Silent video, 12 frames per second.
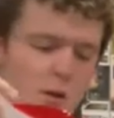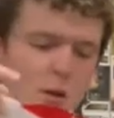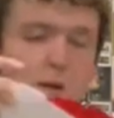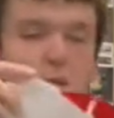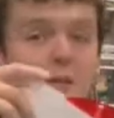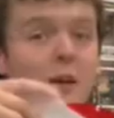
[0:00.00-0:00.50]

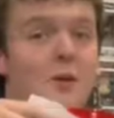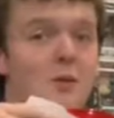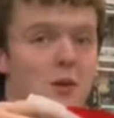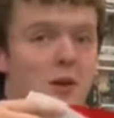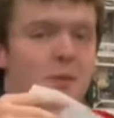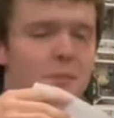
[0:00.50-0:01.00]
This sounds
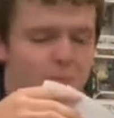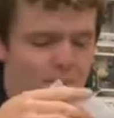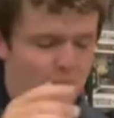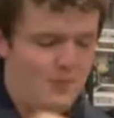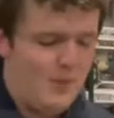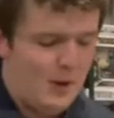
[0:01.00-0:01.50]
good.
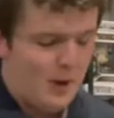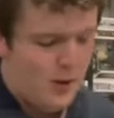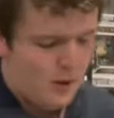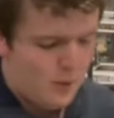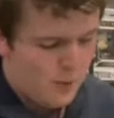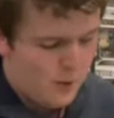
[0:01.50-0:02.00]

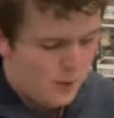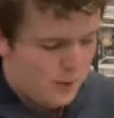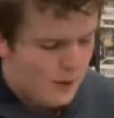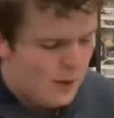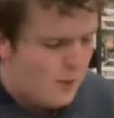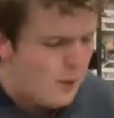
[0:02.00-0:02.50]
It's real cool.
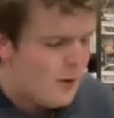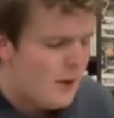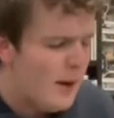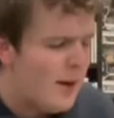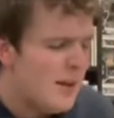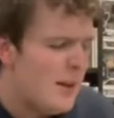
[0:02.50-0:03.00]
This was
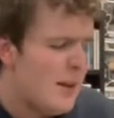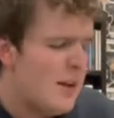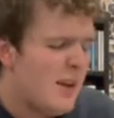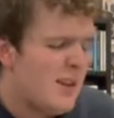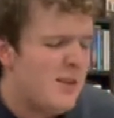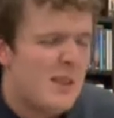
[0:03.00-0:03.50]
done in
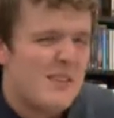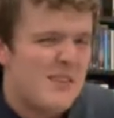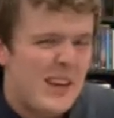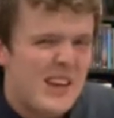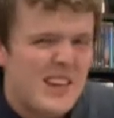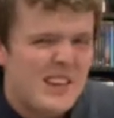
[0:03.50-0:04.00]
like 2008.